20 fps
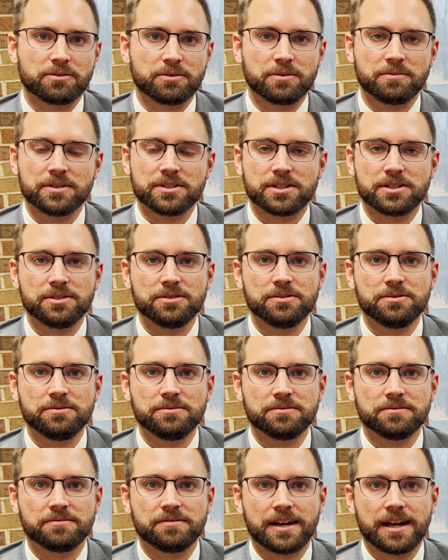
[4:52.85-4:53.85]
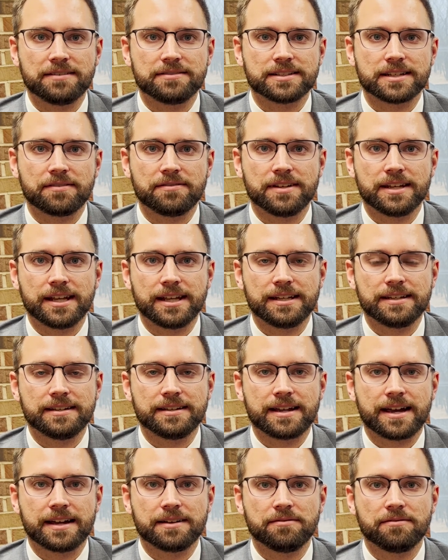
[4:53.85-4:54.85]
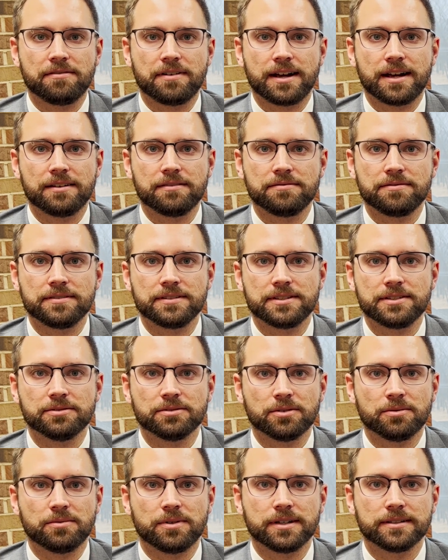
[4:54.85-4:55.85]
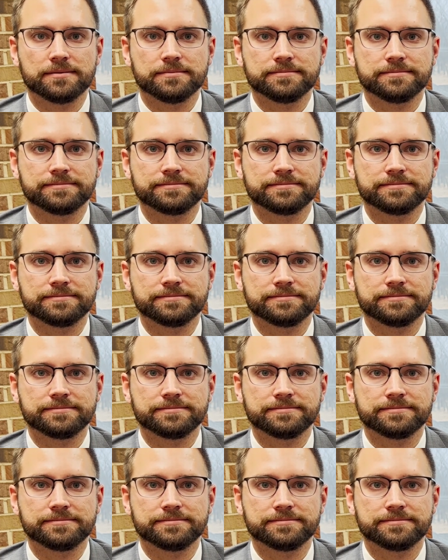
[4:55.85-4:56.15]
312-578-9501.